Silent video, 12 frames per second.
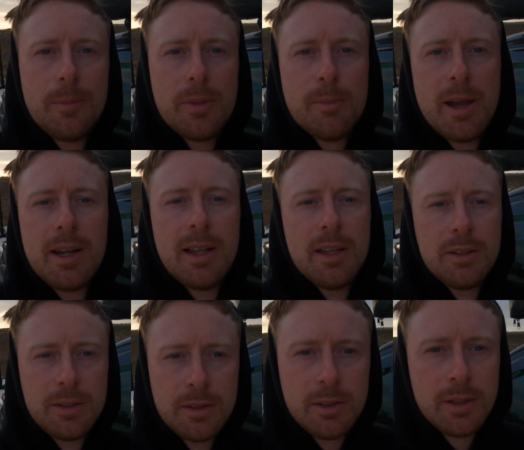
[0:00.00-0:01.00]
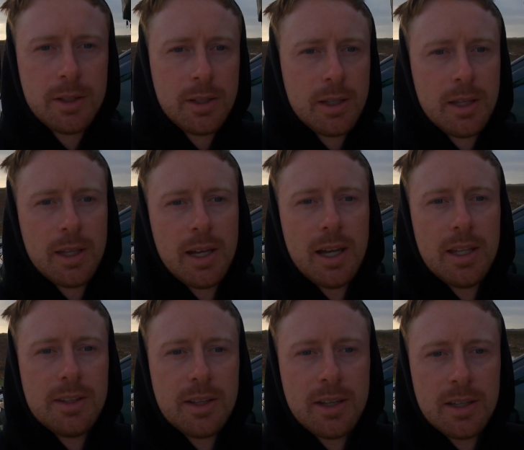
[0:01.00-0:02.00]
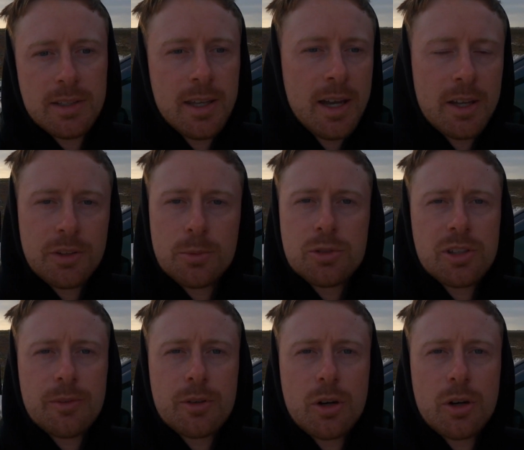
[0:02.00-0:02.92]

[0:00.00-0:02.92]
the mainland. And yeah, so we're just having a